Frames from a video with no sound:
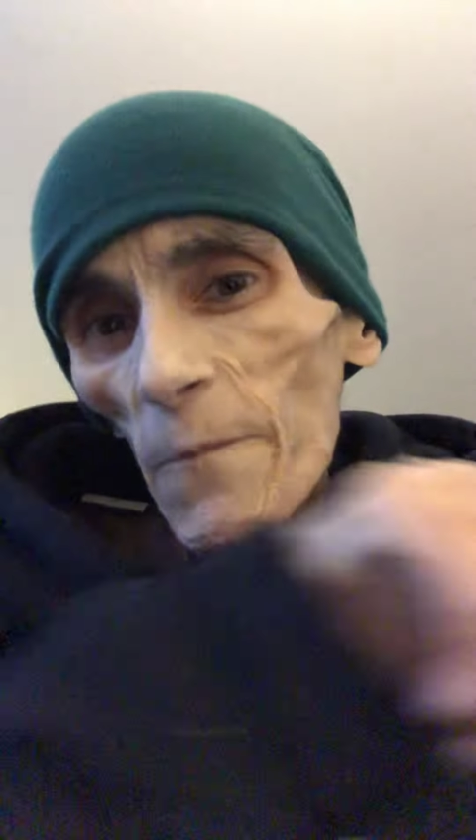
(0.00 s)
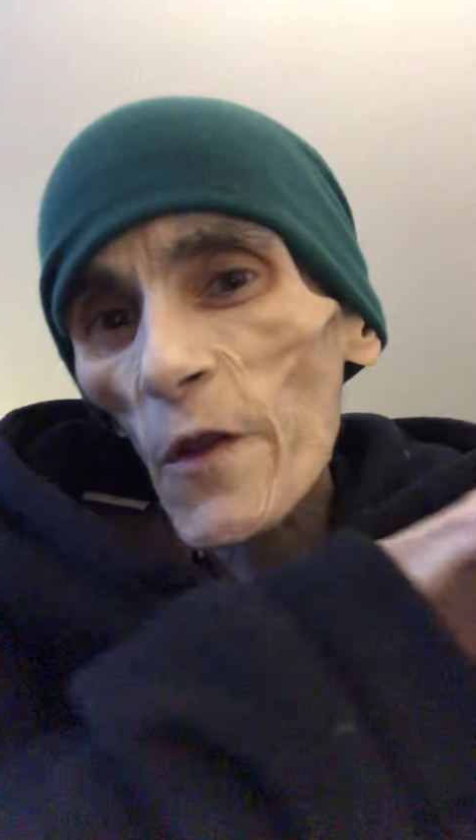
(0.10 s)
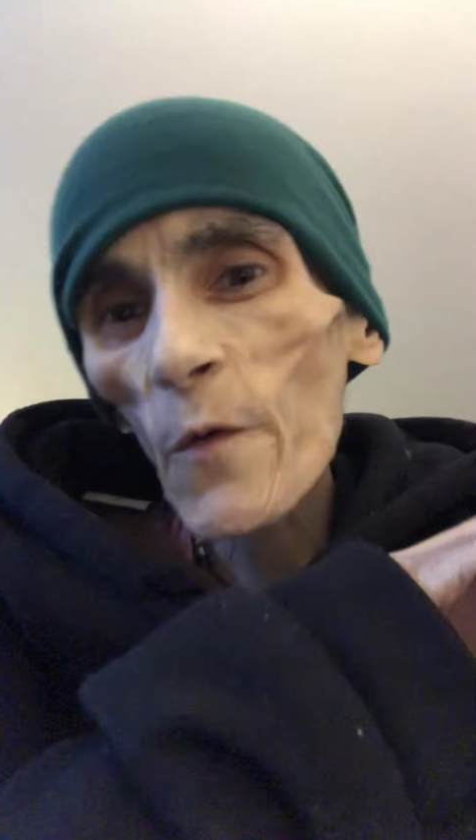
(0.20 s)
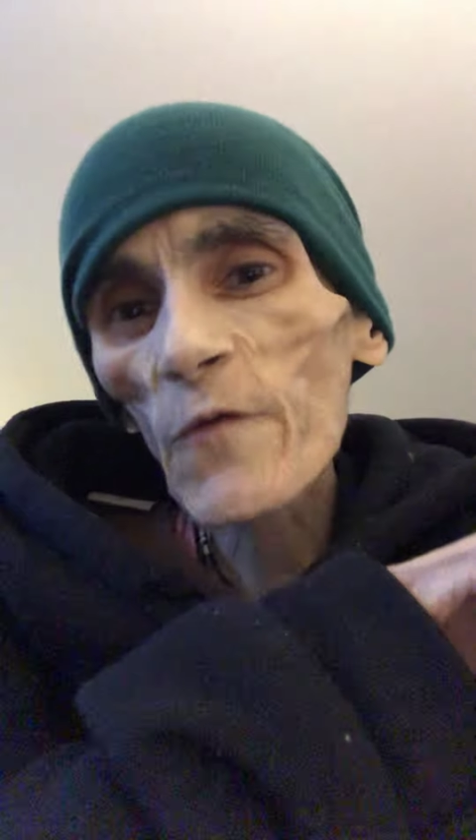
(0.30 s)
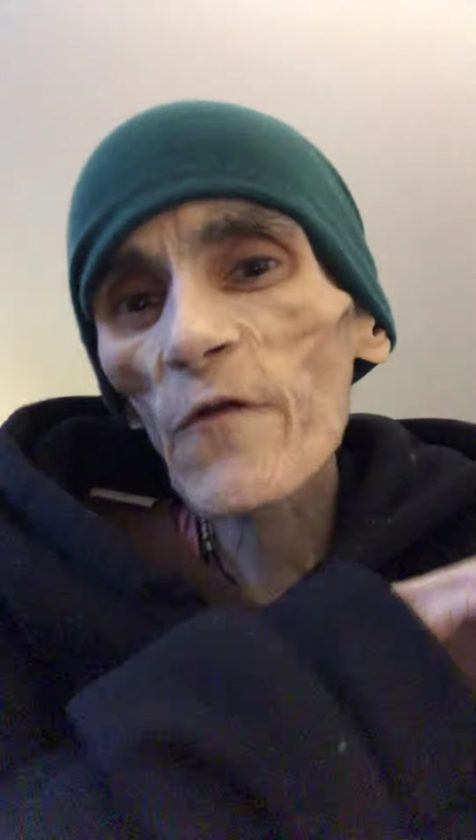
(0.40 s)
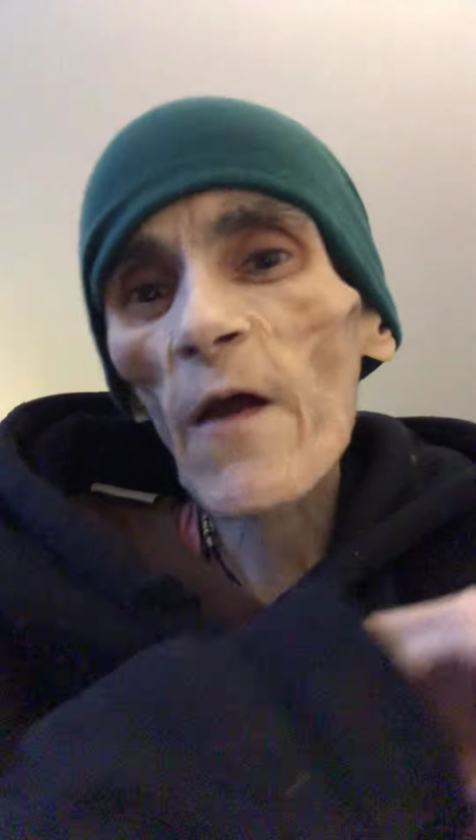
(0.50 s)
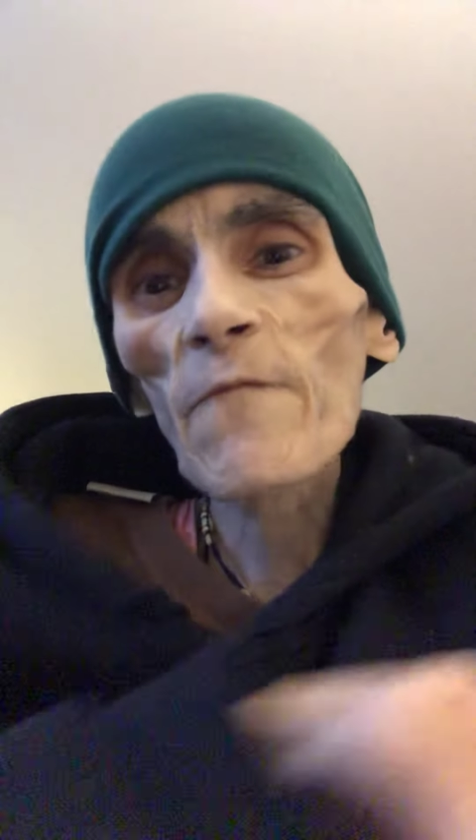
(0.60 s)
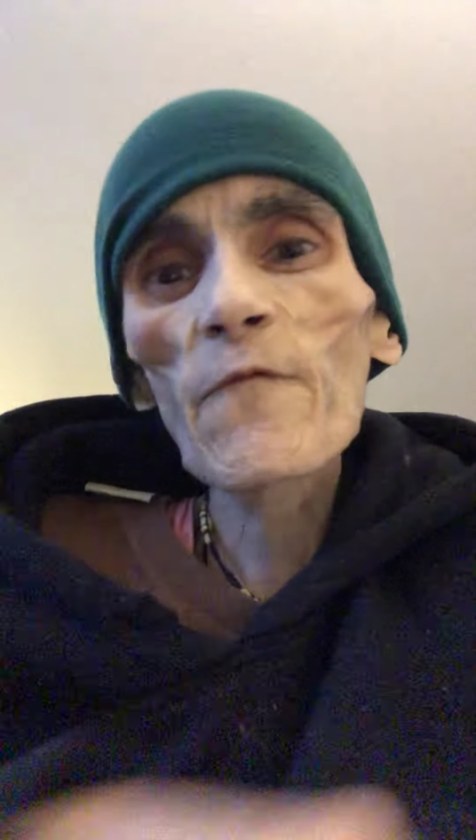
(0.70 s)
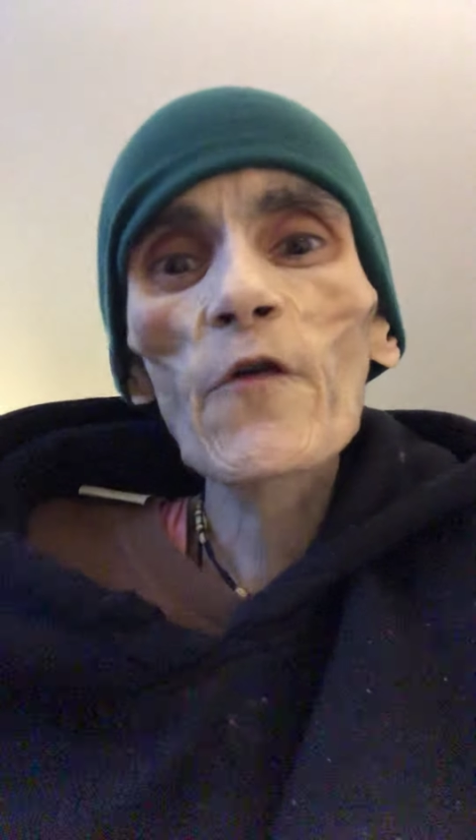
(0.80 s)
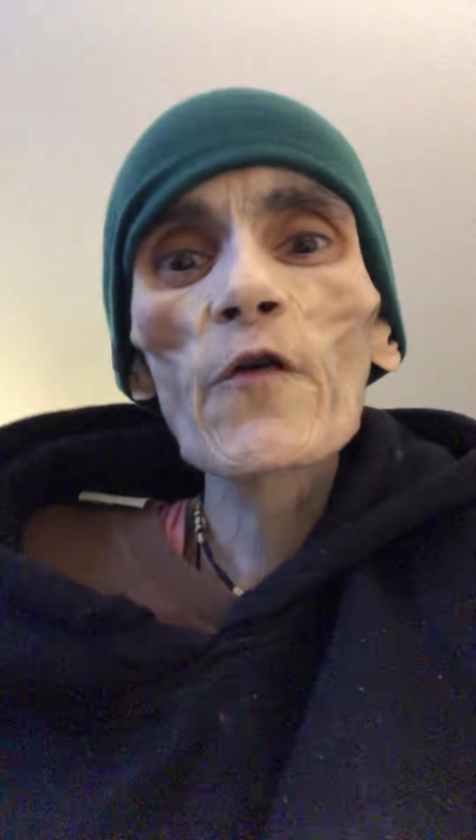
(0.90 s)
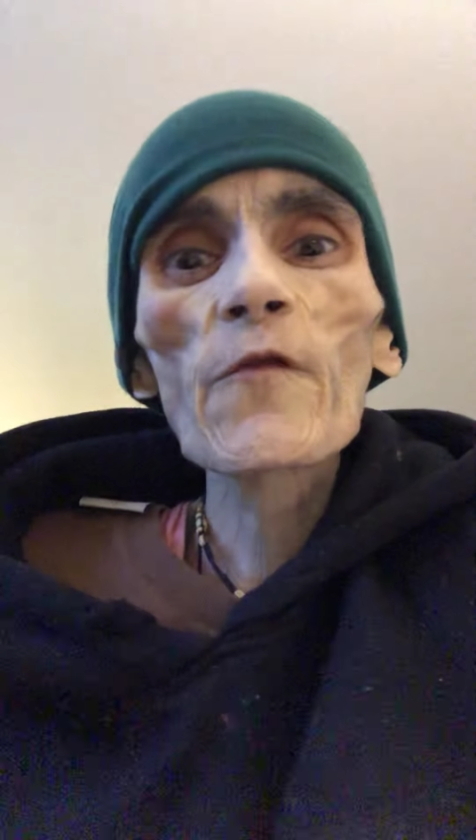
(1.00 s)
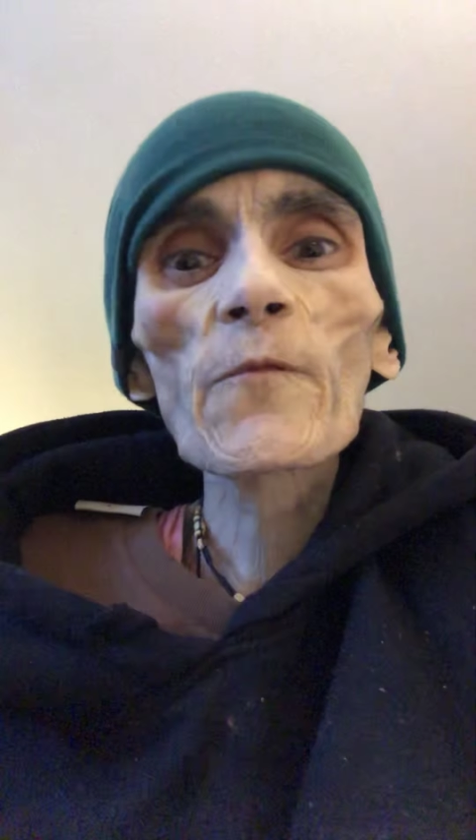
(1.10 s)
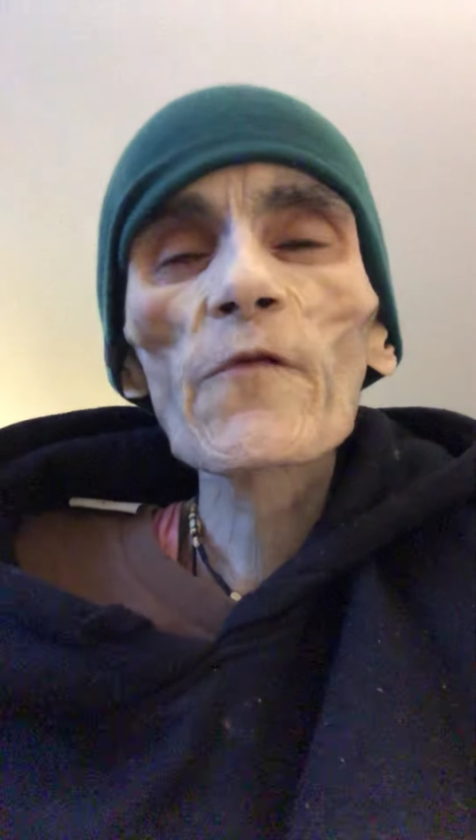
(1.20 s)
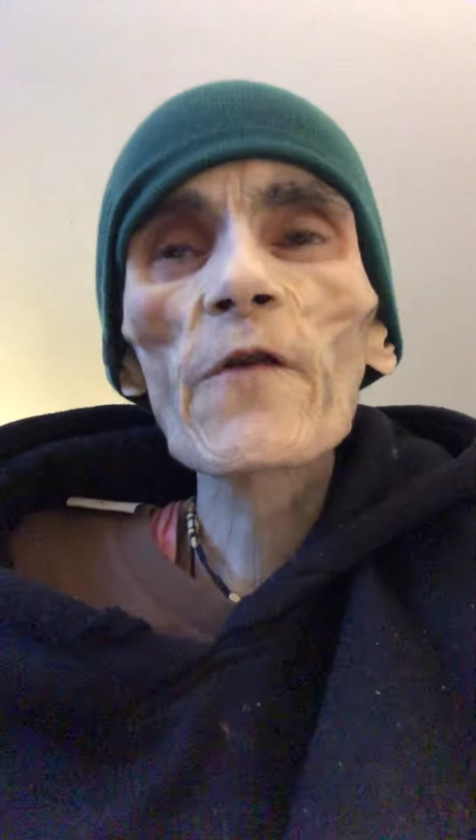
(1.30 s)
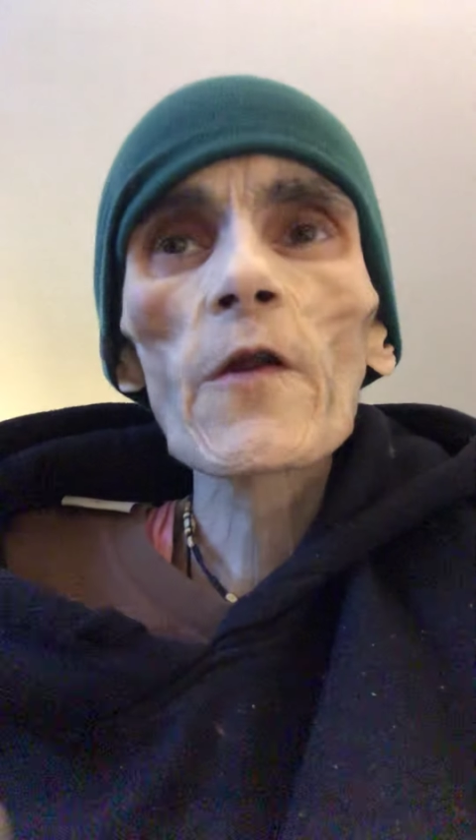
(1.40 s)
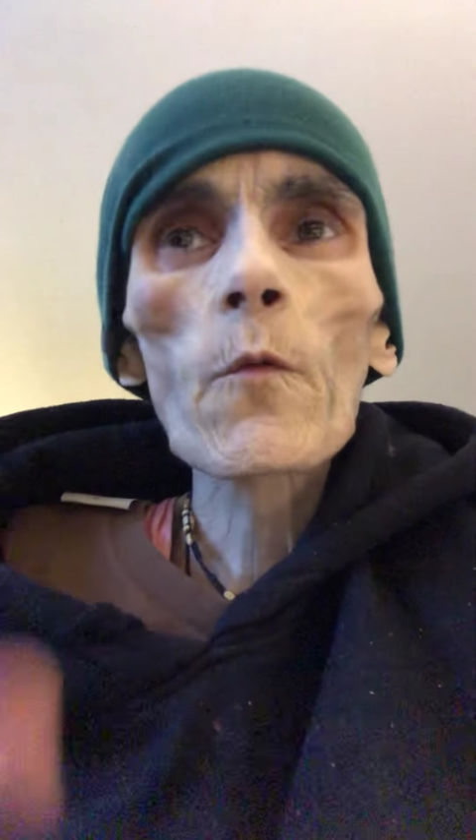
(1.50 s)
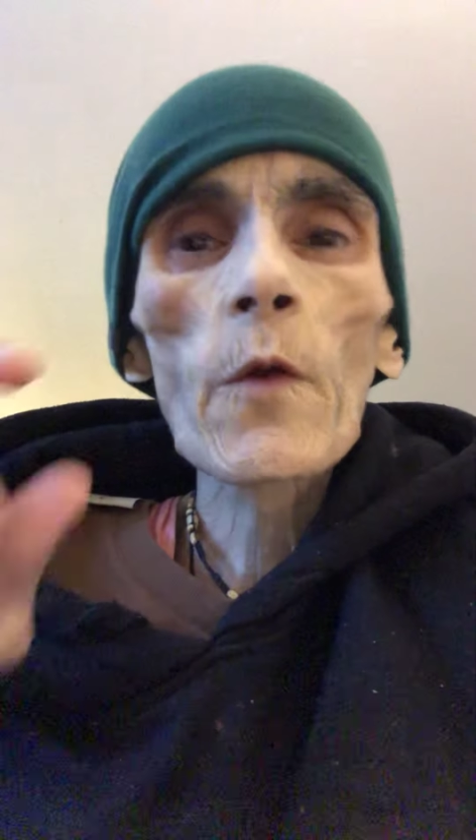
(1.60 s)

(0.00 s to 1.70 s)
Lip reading: me know what you're having for Christmas dinner.